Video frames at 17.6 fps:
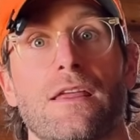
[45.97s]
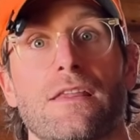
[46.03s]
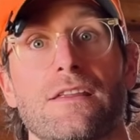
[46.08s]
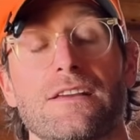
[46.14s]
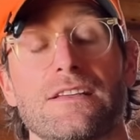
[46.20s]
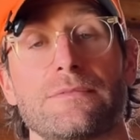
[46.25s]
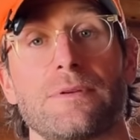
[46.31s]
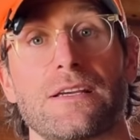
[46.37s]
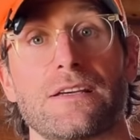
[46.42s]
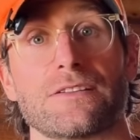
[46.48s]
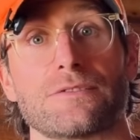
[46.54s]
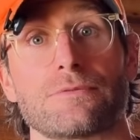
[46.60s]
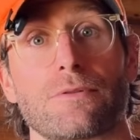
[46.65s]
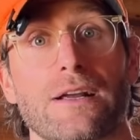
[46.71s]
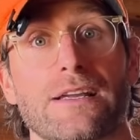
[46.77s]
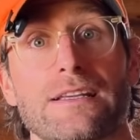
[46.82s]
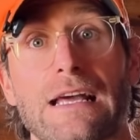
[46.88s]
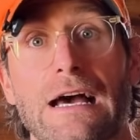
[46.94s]
these because
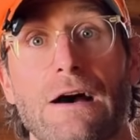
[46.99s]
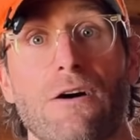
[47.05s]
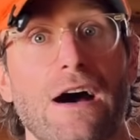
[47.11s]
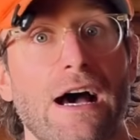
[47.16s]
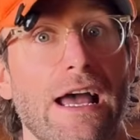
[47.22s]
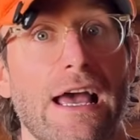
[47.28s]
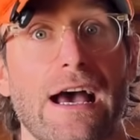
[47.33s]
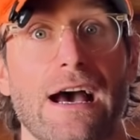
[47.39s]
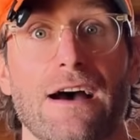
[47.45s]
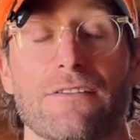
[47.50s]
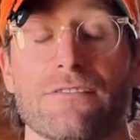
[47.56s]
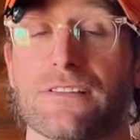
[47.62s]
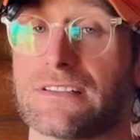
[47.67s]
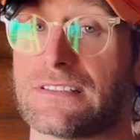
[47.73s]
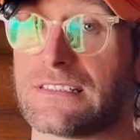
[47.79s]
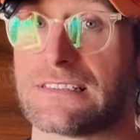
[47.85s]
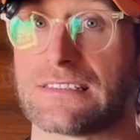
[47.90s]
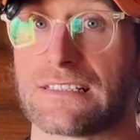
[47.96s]
right now I have
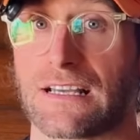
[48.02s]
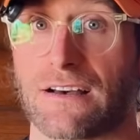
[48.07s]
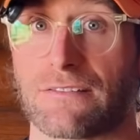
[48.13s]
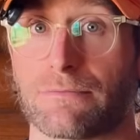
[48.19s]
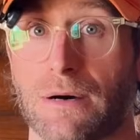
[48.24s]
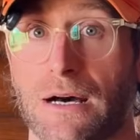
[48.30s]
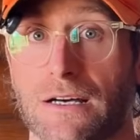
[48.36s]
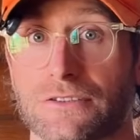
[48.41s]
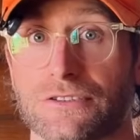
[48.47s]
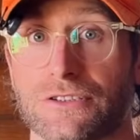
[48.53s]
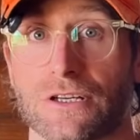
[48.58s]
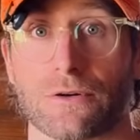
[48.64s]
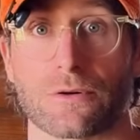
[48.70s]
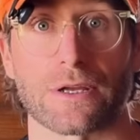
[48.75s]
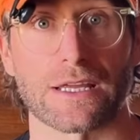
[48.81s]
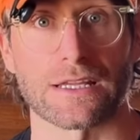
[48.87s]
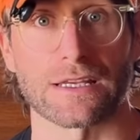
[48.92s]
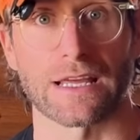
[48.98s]
the DCF Poncho in